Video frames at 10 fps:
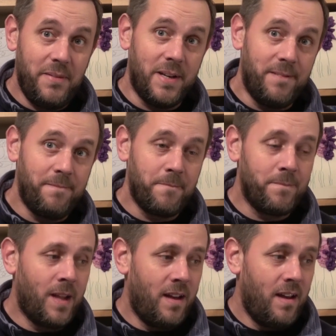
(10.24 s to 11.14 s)
doing?
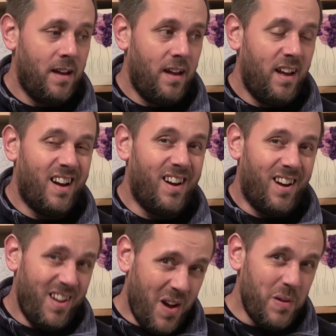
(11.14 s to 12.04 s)

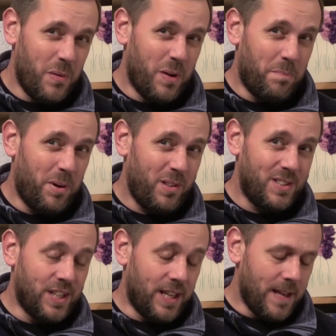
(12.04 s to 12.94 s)
I owe you an
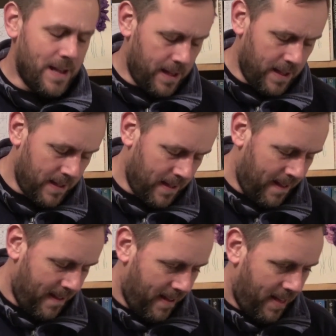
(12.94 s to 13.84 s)
apology.
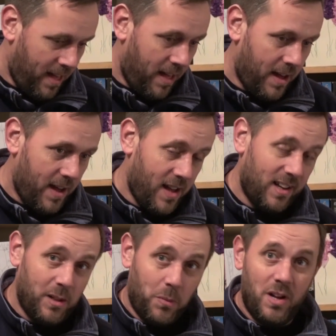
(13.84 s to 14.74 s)
A
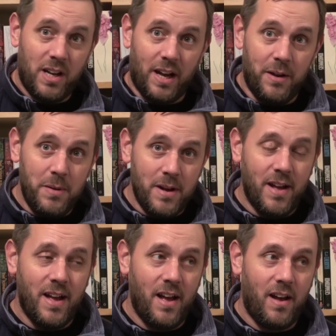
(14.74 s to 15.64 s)
little while ago,
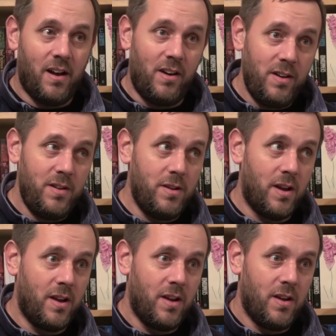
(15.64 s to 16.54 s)
I
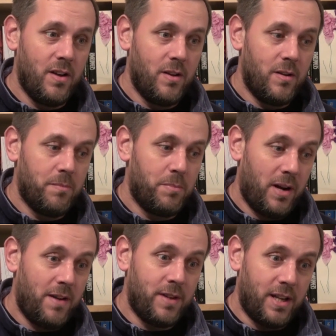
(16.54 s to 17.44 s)
put
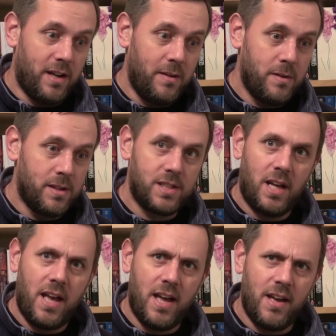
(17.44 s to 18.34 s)
out a video
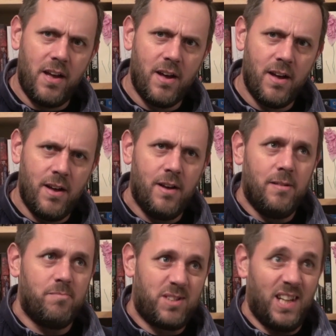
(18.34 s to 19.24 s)
saying,
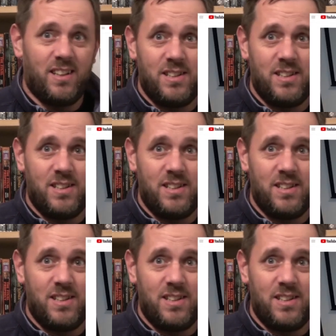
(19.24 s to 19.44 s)
settled